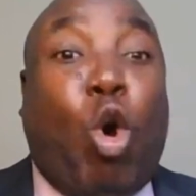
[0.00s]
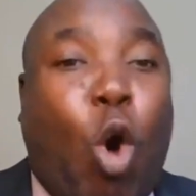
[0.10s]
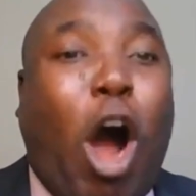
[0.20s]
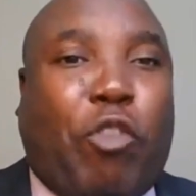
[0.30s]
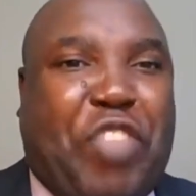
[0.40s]
to
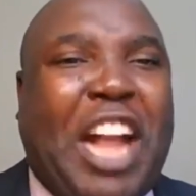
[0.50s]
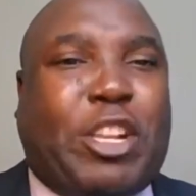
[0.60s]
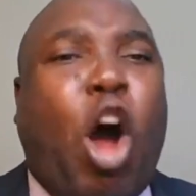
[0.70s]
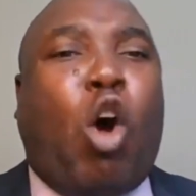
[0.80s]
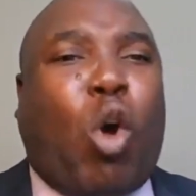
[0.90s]
walk
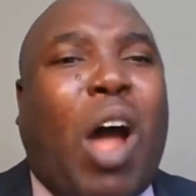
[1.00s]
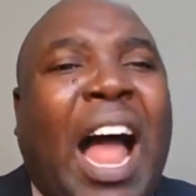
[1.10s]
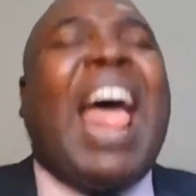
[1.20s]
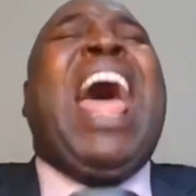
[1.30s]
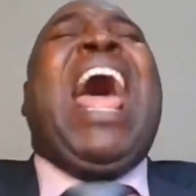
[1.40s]
lifted up.
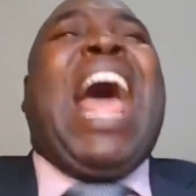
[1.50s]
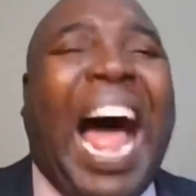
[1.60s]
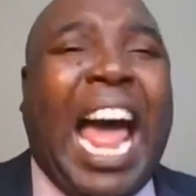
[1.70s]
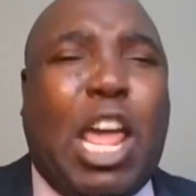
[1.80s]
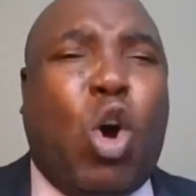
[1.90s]

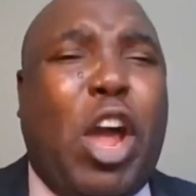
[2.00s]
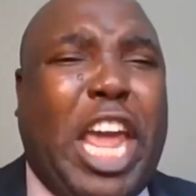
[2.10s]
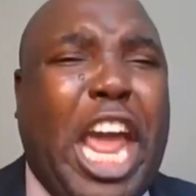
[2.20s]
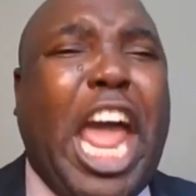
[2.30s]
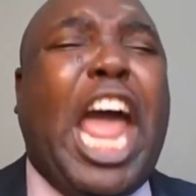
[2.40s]
Are you
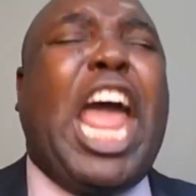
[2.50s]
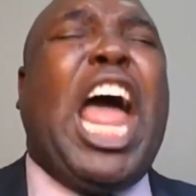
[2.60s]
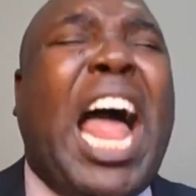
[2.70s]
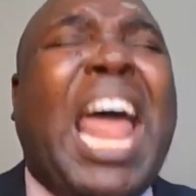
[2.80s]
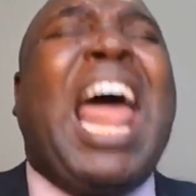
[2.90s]

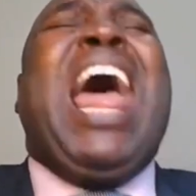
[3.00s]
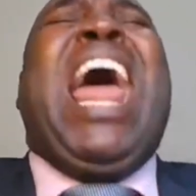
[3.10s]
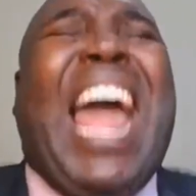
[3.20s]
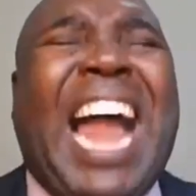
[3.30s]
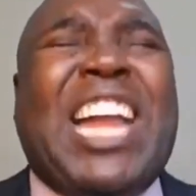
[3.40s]
here?
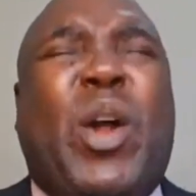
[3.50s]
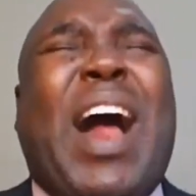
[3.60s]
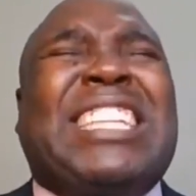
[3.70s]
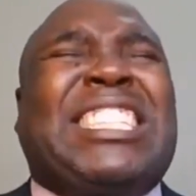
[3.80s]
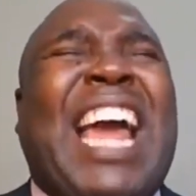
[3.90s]
And you
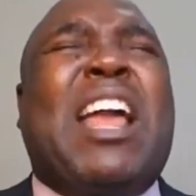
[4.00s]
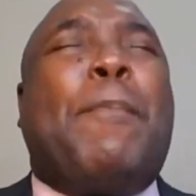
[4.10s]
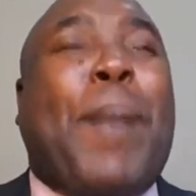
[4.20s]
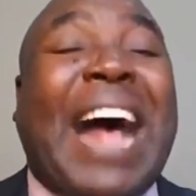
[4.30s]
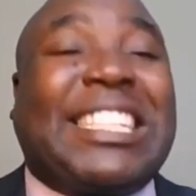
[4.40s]
are
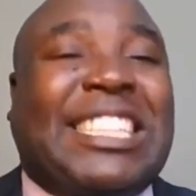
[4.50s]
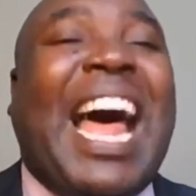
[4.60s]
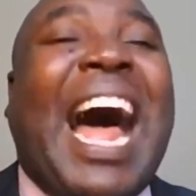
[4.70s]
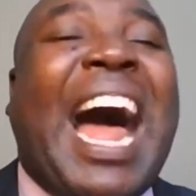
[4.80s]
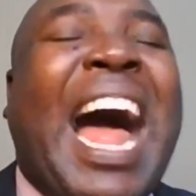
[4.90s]
saying,
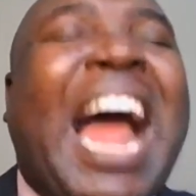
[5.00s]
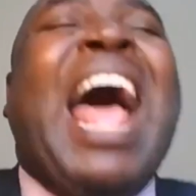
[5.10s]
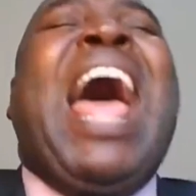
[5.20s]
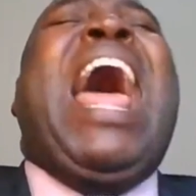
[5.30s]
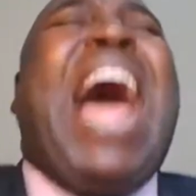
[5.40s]

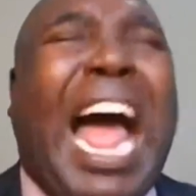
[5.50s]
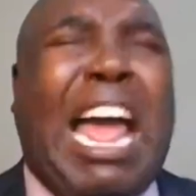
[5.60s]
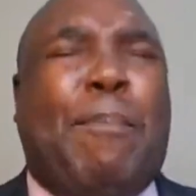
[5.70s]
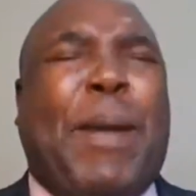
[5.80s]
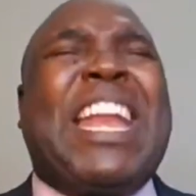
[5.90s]
Pastor,
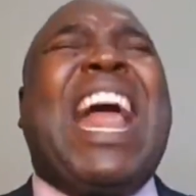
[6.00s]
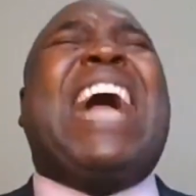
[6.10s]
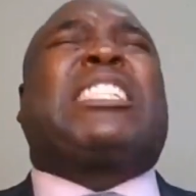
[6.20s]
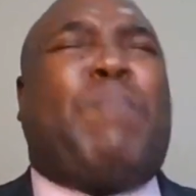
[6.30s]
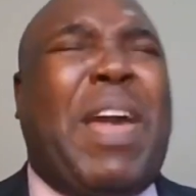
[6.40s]
I've been
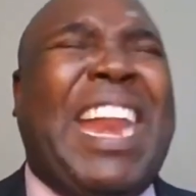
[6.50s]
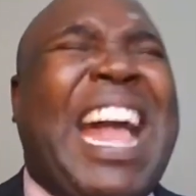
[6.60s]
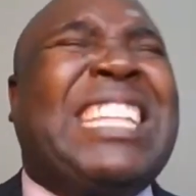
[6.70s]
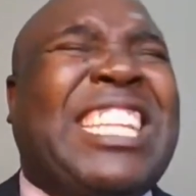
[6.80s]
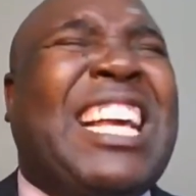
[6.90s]

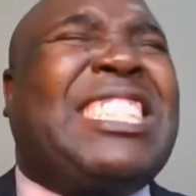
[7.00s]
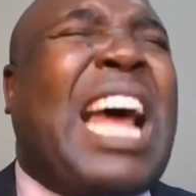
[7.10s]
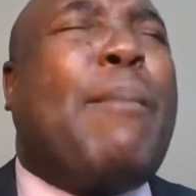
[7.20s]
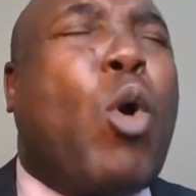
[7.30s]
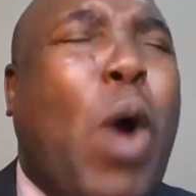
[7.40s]
experiencing
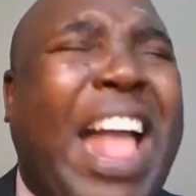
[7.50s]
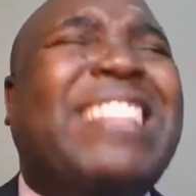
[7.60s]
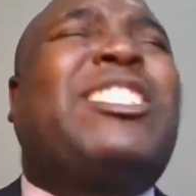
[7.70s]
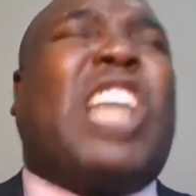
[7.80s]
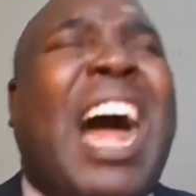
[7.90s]
some
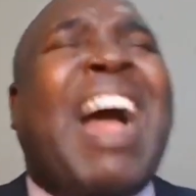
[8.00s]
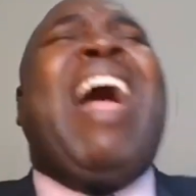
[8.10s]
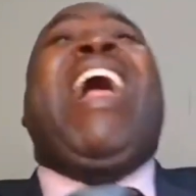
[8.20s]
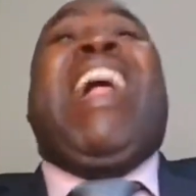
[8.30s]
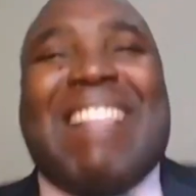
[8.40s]
winds
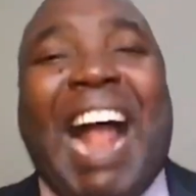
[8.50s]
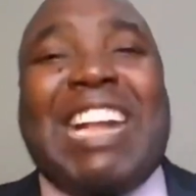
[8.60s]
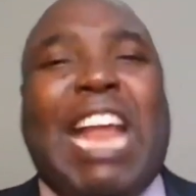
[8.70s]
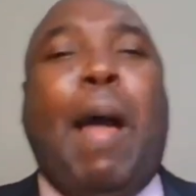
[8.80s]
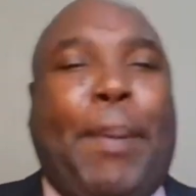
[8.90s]

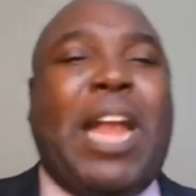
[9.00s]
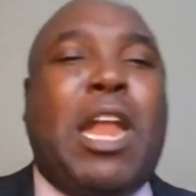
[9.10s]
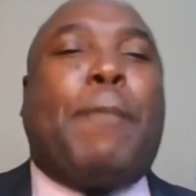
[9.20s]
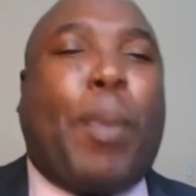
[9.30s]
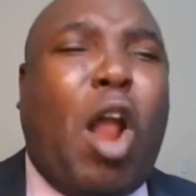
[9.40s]
that have been
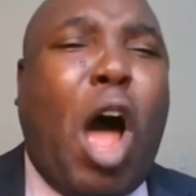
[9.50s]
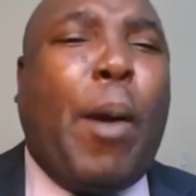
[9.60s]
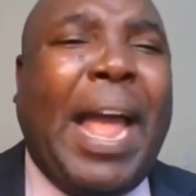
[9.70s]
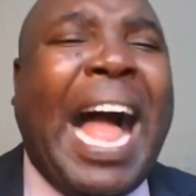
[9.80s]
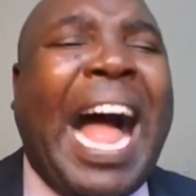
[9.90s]

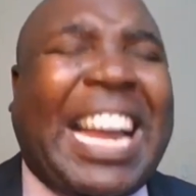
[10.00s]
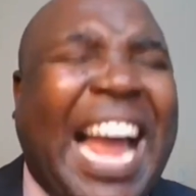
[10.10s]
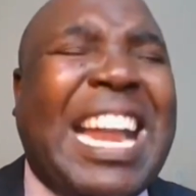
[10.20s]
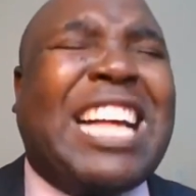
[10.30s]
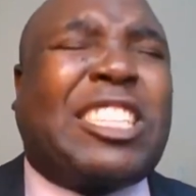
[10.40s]
blowing
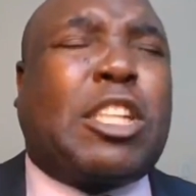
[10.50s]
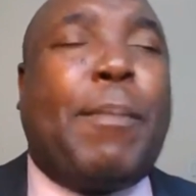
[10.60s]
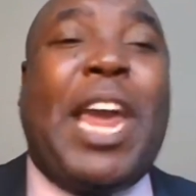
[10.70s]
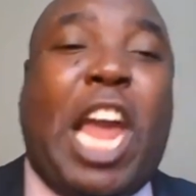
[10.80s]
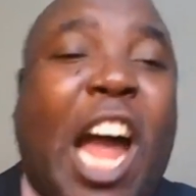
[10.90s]
against
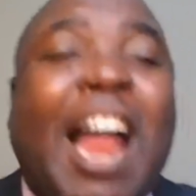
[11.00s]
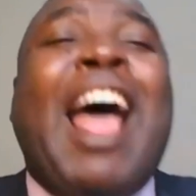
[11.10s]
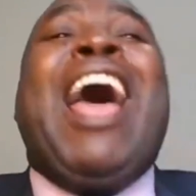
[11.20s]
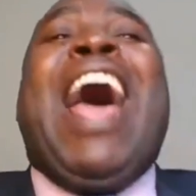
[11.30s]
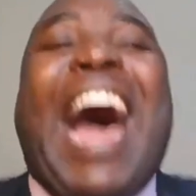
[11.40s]
me.
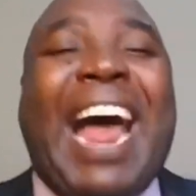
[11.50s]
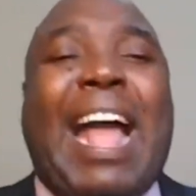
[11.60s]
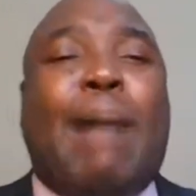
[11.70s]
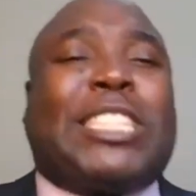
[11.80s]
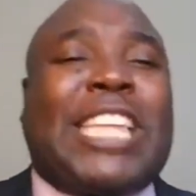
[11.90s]
I
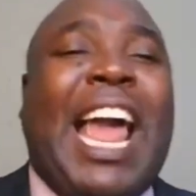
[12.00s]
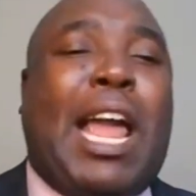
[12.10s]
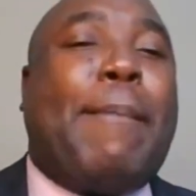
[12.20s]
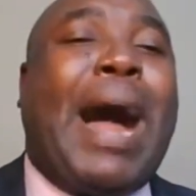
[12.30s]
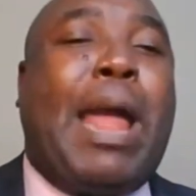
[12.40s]
am
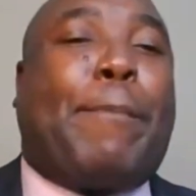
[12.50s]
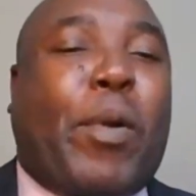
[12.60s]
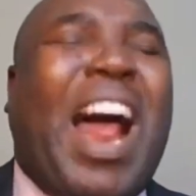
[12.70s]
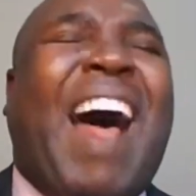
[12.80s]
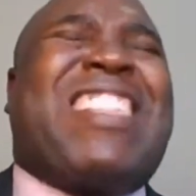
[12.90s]
saying, my
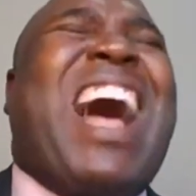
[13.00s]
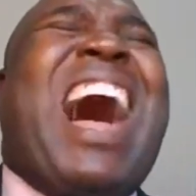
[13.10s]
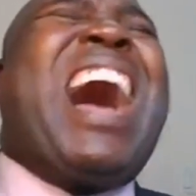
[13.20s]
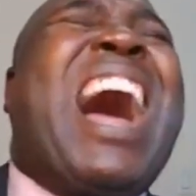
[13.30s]
brother,